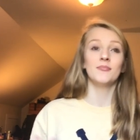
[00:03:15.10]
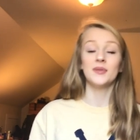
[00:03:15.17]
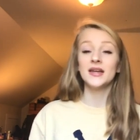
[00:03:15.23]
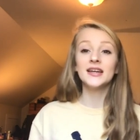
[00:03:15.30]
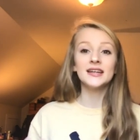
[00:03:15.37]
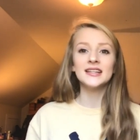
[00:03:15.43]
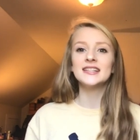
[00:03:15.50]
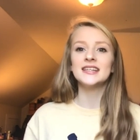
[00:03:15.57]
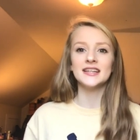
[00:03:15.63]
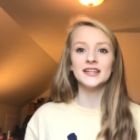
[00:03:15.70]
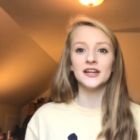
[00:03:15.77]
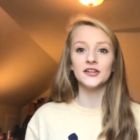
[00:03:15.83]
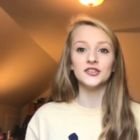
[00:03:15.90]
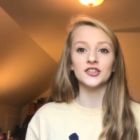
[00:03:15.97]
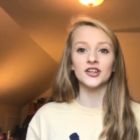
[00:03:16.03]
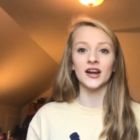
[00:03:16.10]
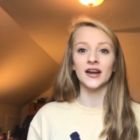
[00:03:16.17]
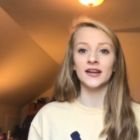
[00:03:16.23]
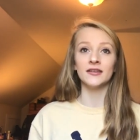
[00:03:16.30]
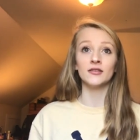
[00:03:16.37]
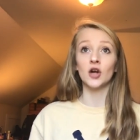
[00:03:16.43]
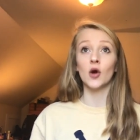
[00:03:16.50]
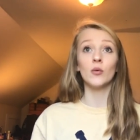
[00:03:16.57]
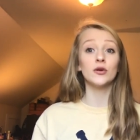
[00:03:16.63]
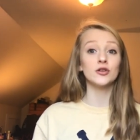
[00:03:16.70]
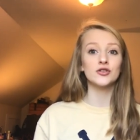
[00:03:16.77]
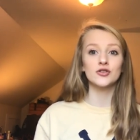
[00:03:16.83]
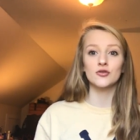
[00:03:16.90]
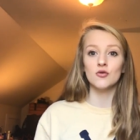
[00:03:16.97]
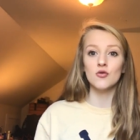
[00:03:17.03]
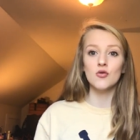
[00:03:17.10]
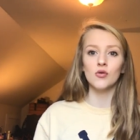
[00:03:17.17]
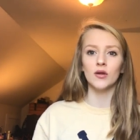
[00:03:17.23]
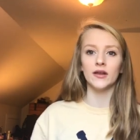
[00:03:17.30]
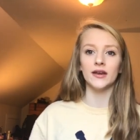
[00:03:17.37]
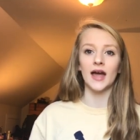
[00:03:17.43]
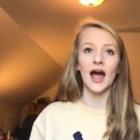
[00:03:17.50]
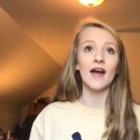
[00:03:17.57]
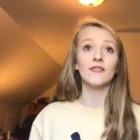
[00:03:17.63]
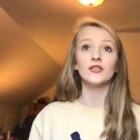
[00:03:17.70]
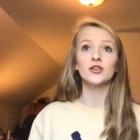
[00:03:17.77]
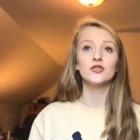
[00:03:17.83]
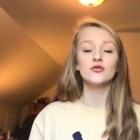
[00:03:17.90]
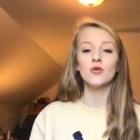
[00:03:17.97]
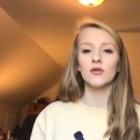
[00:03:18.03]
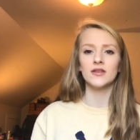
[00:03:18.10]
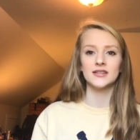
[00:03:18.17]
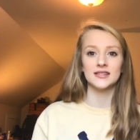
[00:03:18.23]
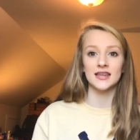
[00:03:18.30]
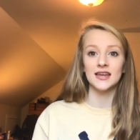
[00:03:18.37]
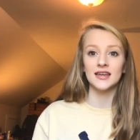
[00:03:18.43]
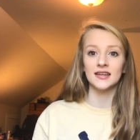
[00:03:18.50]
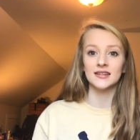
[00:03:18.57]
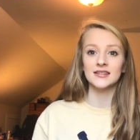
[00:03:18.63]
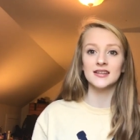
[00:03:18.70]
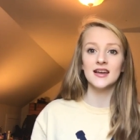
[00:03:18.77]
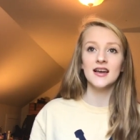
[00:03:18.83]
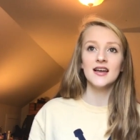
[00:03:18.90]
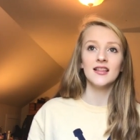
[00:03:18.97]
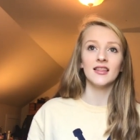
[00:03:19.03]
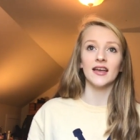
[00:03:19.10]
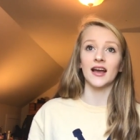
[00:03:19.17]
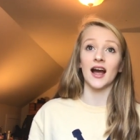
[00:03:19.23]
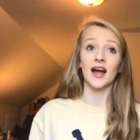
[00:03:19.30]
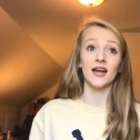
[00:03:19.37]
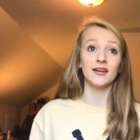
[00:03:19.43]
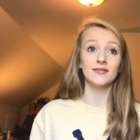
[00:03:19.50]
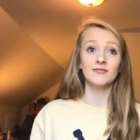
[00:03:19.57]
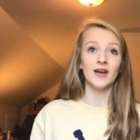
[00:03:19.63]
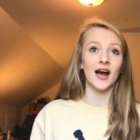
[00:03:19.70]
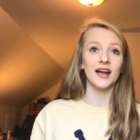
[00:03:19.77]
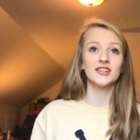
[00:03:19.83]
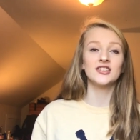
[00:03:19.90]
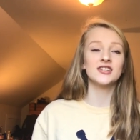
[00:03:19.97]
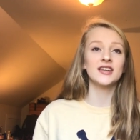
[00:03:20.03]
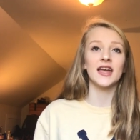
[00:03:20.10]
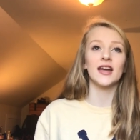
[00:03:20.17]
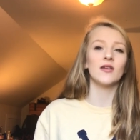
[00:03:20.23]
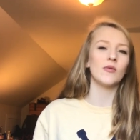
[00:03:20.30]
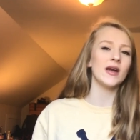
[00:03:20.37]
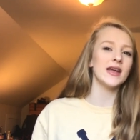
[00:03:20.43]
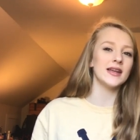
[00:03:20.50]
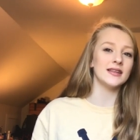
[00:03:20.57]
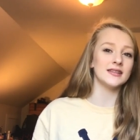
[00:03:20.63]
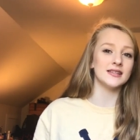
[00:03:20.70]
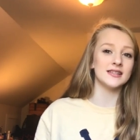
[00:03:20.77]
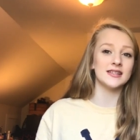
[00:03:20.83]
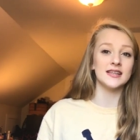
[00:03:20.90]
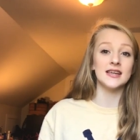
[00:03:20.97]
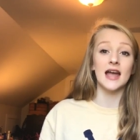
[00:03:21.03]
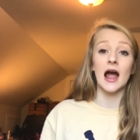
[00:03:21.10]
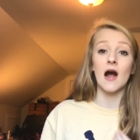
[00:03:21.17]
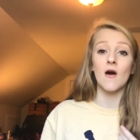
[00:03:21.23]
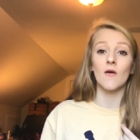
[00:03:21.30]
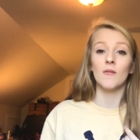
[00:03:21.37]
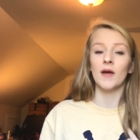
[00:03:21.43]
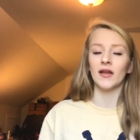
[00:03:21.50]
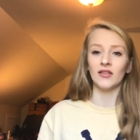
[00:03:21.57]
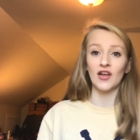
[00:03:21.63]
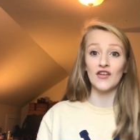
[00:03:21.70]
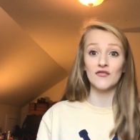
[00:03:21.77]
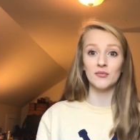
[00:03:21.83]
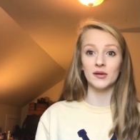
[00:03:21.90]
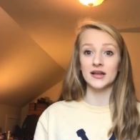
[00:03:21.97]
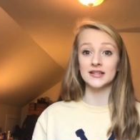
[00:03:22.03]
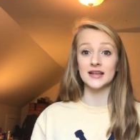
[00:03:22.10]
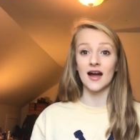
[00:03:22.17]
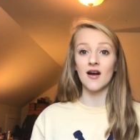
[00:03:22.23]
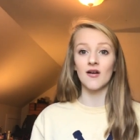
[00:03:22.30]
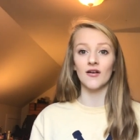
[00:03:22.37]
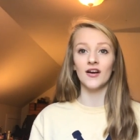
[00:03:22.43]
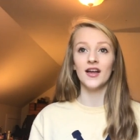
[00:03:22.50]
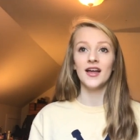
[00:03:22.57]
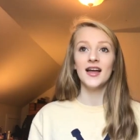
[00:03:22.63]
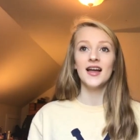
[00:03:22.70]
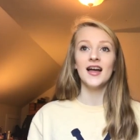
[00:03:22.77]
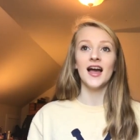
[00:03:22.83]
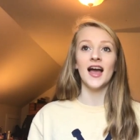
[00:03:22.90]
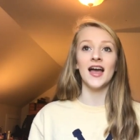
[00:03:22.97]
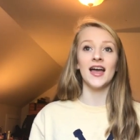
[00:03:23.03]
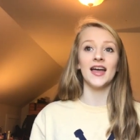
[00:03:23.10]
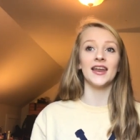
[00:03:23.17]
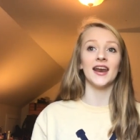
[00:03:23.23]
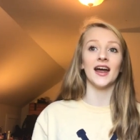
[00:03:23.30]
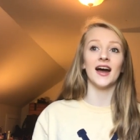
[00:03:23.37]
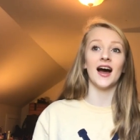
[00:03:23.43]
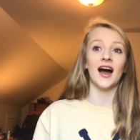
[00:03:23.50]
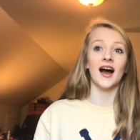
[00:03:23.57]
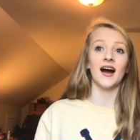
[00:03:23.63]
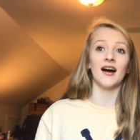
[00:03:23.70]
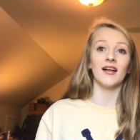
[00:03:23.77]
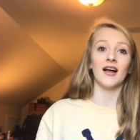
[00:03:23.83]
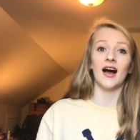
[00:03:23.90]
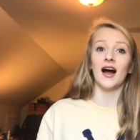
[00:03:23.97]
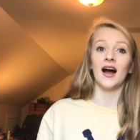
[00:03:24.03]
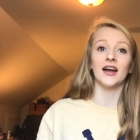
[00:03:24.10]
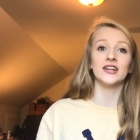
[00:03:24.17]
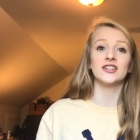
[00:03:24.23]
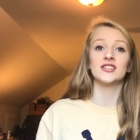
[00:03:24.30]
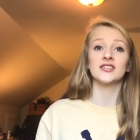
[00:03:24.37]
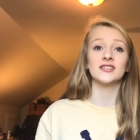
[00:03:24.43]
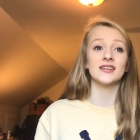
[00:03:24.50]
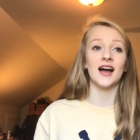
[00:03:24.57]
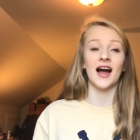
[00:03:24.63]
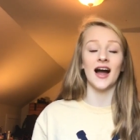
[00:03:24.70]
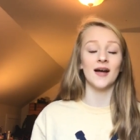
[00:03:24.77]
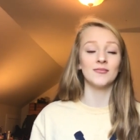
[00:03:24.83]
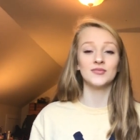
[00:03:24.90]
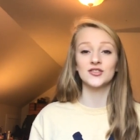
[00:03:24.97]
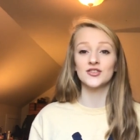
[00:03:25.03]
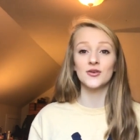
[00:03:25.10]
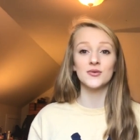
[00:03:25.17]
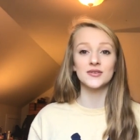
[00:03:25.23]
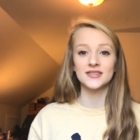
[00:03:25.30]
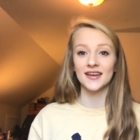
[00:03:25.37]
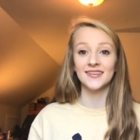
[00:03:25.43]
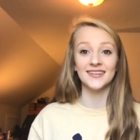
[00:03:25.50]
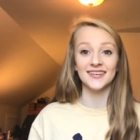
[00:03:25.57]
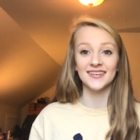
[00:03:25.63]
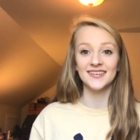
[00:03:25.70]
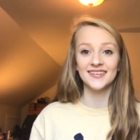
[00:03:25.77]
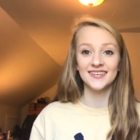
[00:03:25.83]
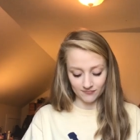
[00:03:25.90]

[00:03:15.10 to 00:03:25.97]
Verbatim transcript: being a teenager and going to school and having to do all these things. Like I I just can't wait to see how my life plays out and I just I'm so excited.